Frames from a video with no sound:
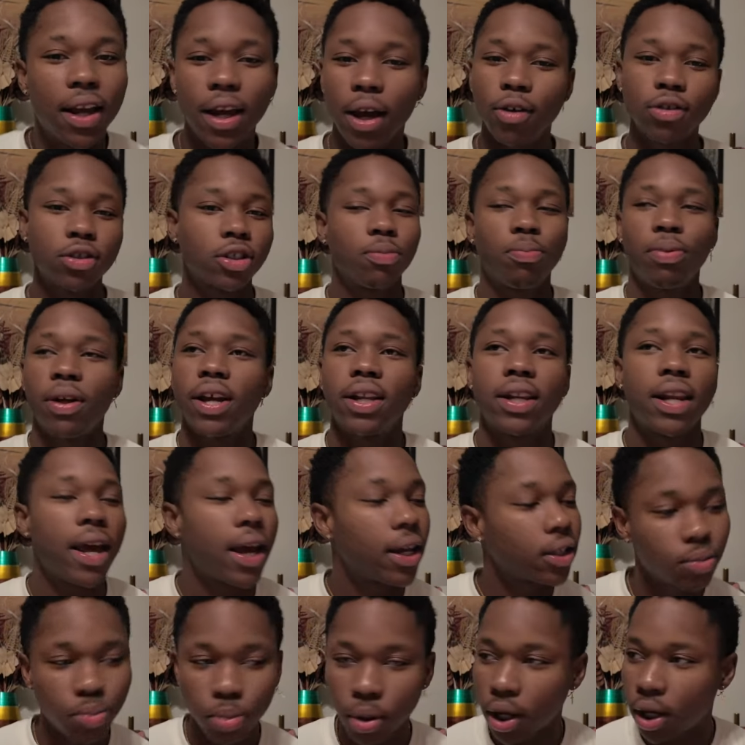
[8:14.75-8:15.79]
I was just playing the
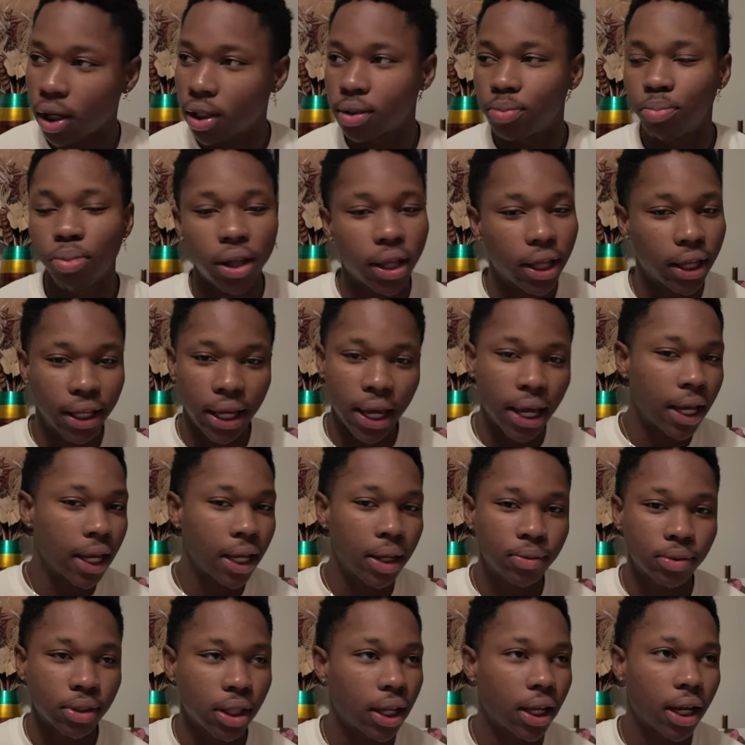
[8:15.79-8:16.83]
Xbox, playing
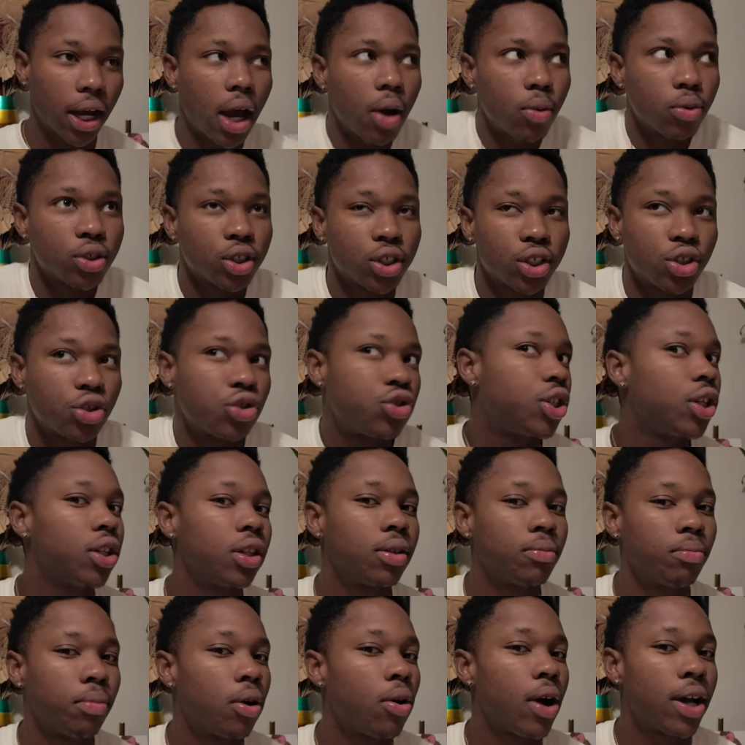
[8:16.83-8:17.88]
games. Like, I was just
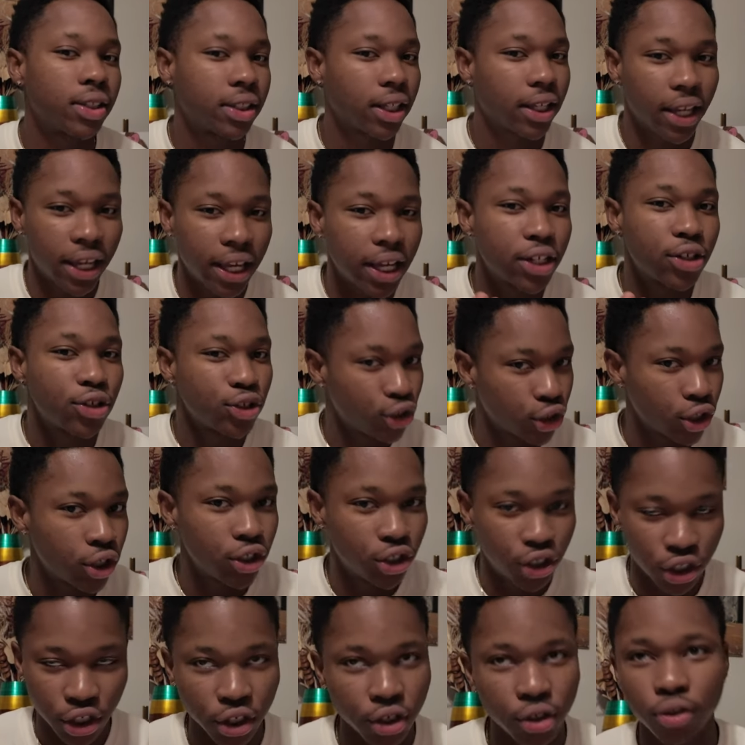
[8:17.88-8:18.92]
chilling, bro, as a kid
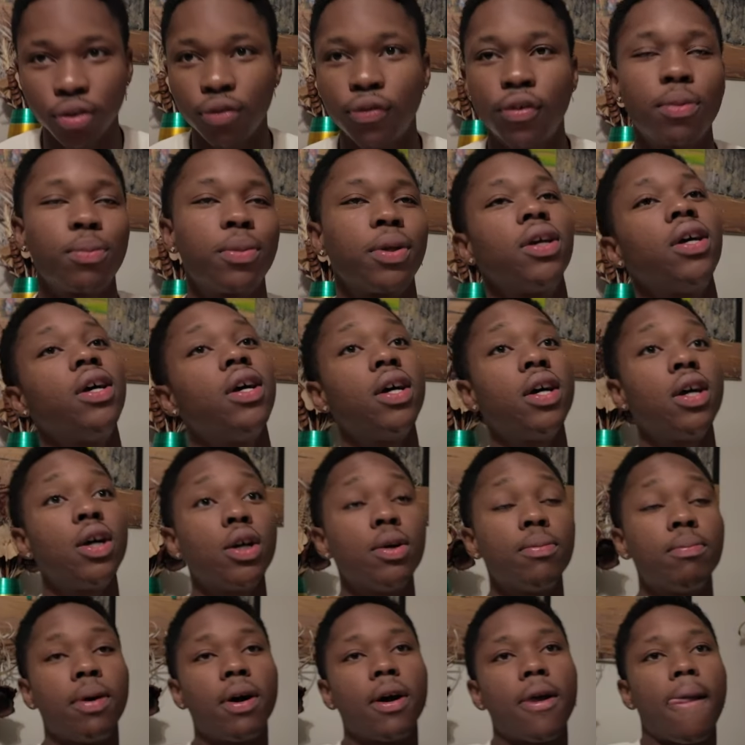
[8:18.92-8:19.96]
should chill, you feel me?
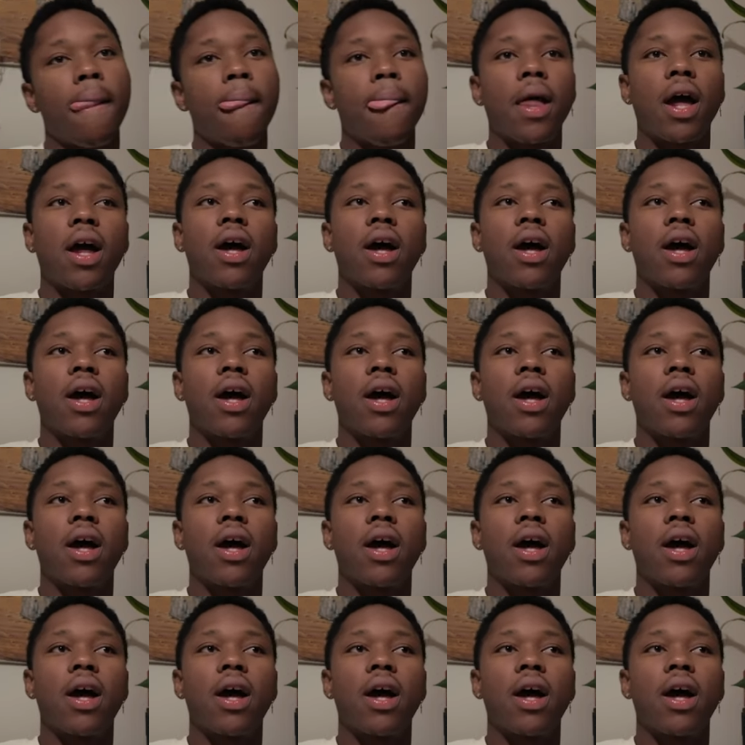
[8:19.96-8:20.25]
But